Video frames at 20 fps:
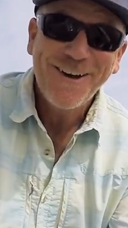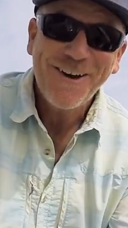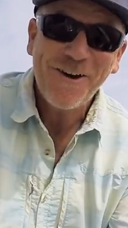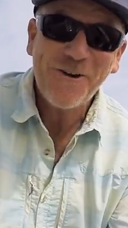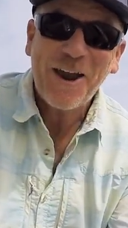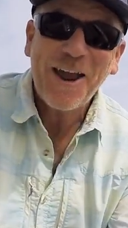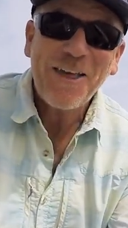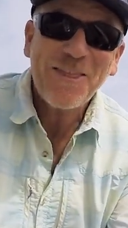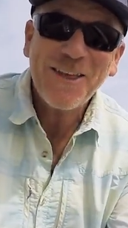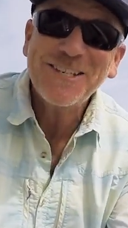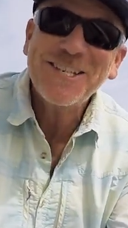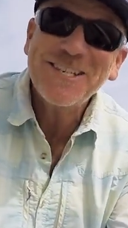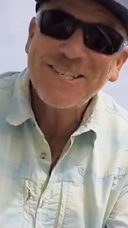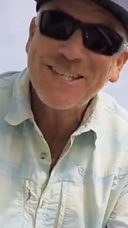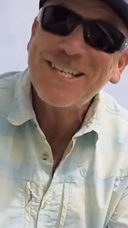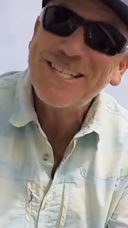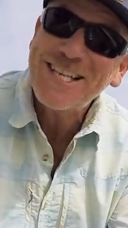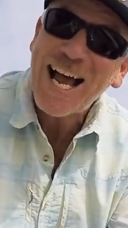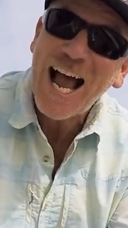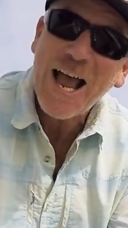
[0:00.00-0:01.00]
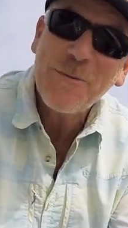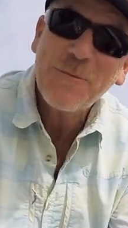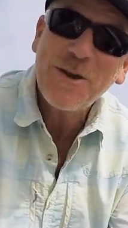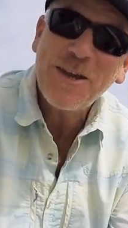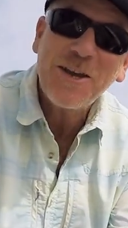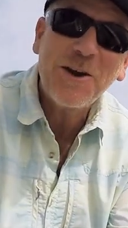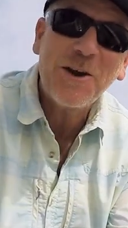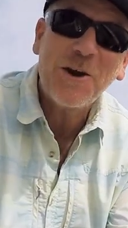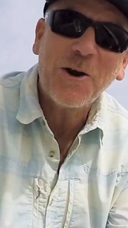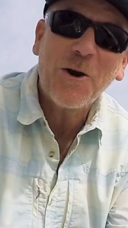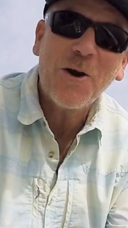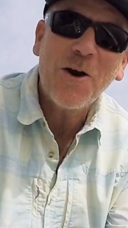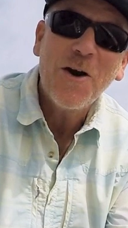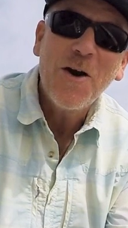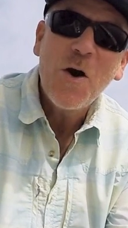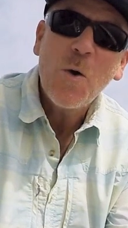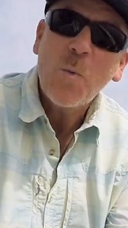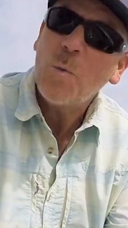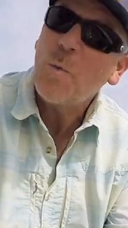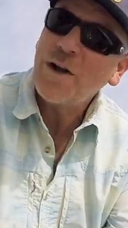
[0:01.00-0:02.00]
Okay, this is the time of year
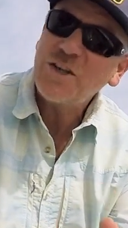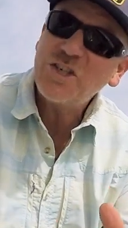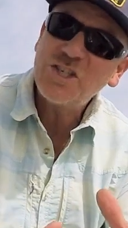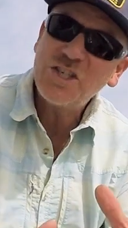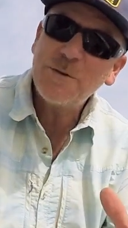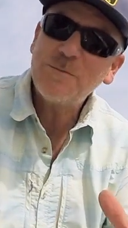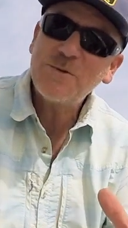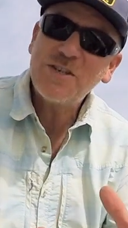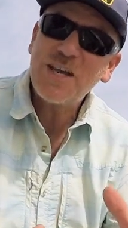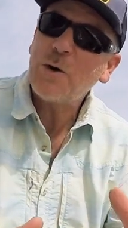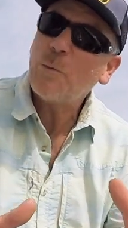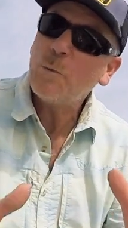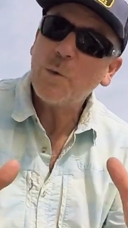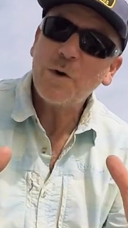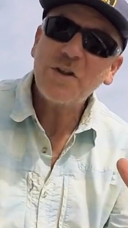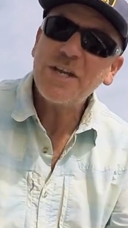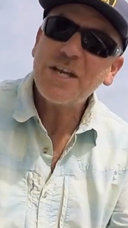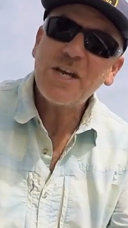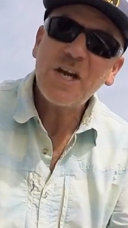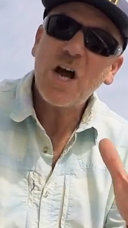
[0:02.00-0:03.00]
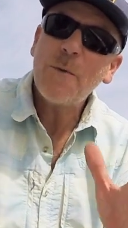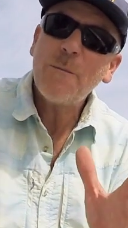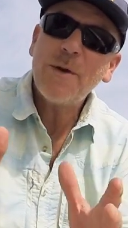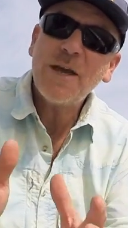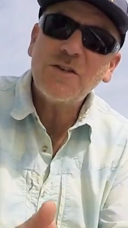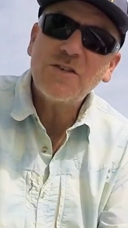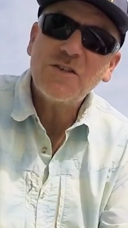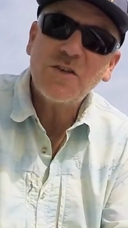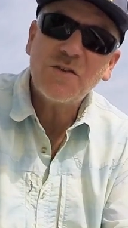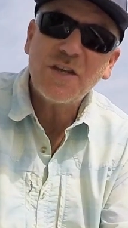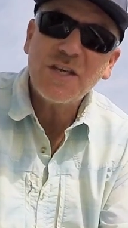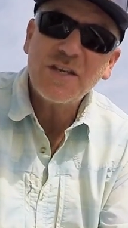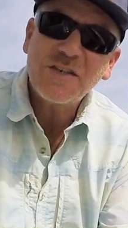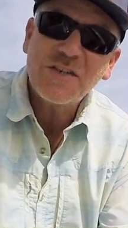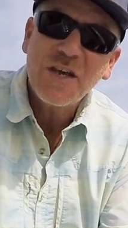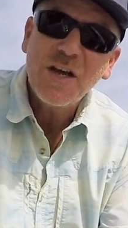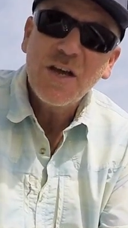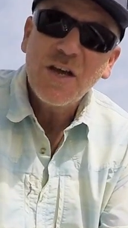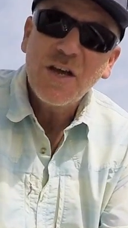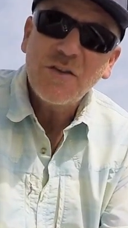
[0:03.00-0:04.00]
when sheepshead really come into
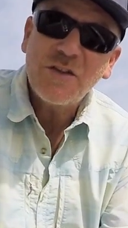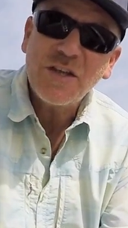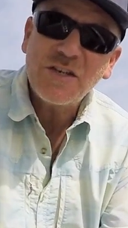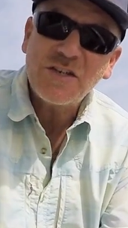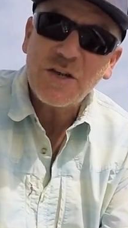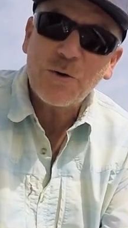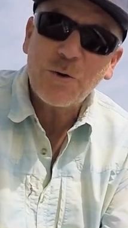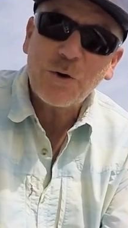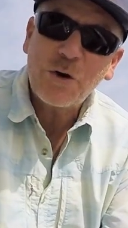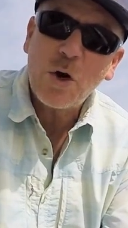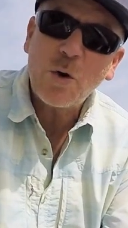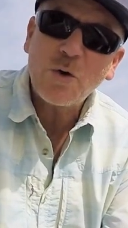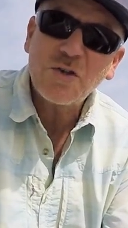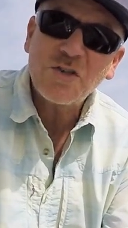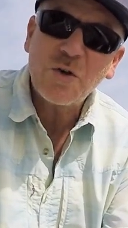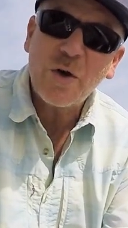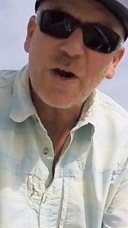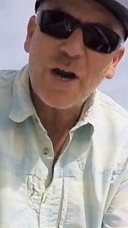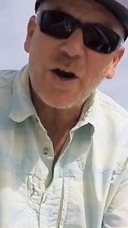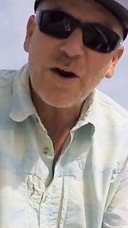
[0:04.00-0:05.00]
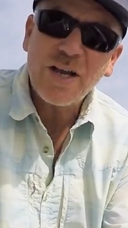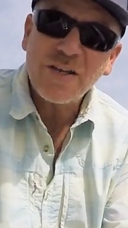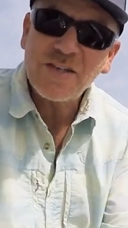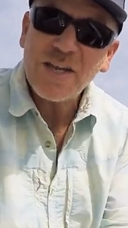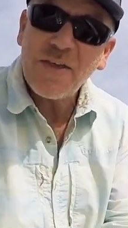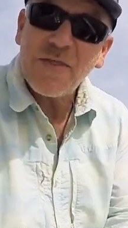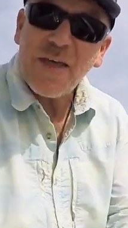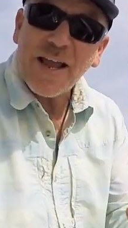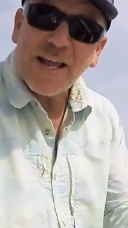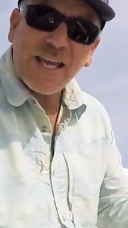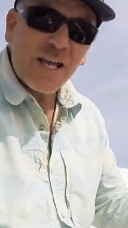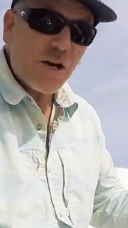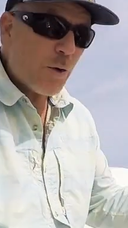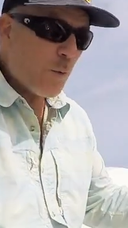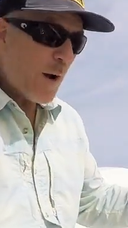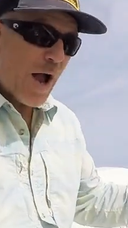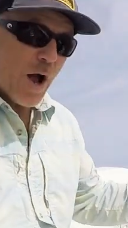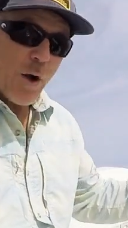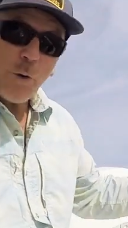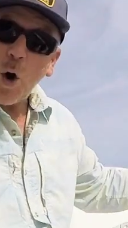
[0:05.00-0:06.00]
these intercoastal areas, and they get
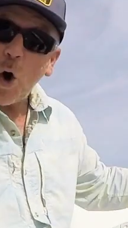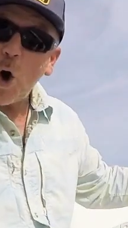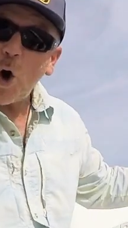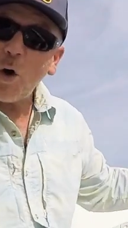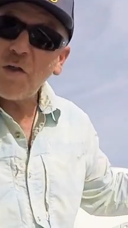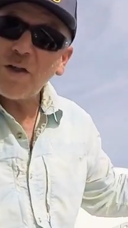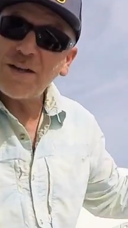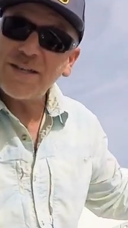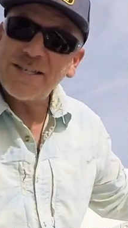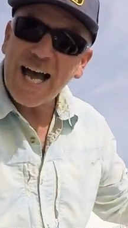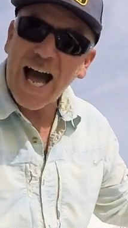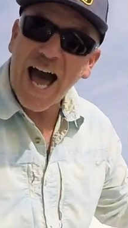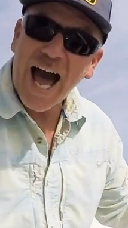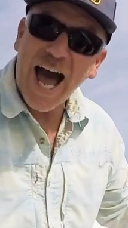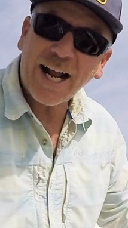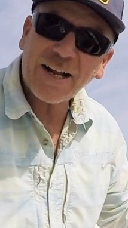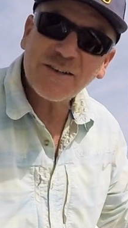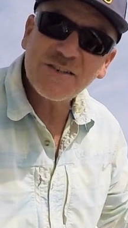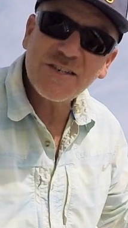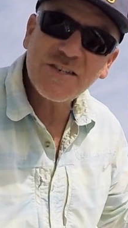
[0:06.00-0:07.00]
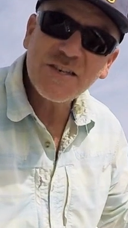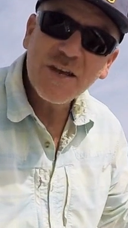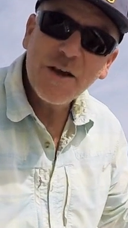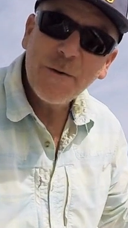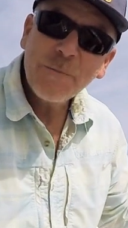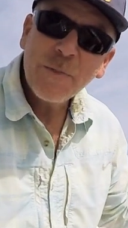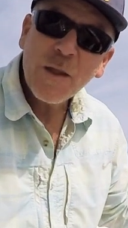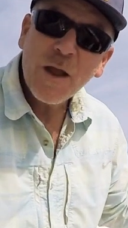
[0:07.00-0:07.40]
around all the docks